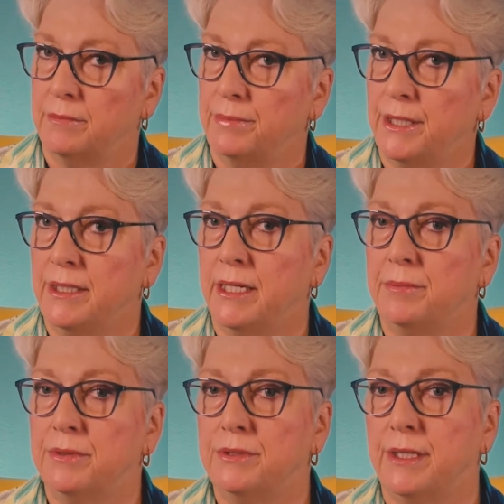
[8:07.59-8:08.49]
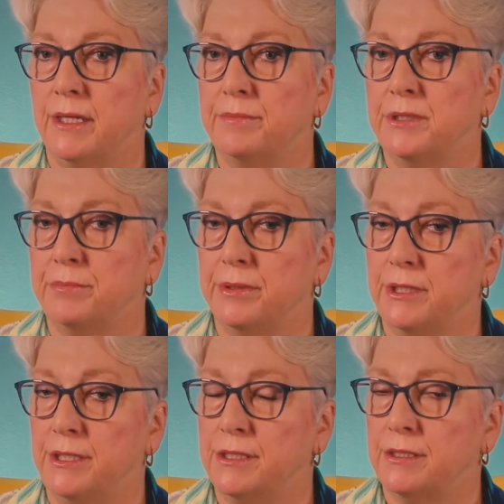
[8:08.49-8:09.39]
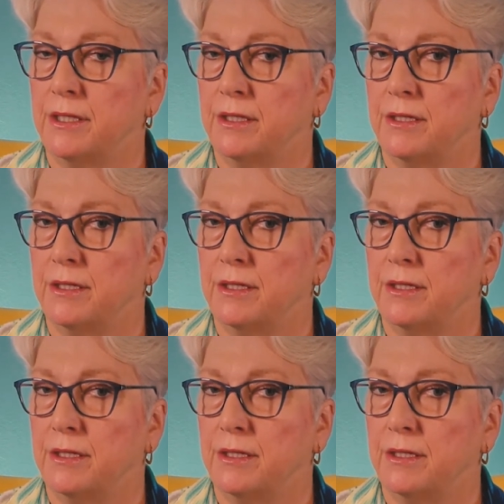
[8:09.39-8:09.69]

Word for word: Being able to help the police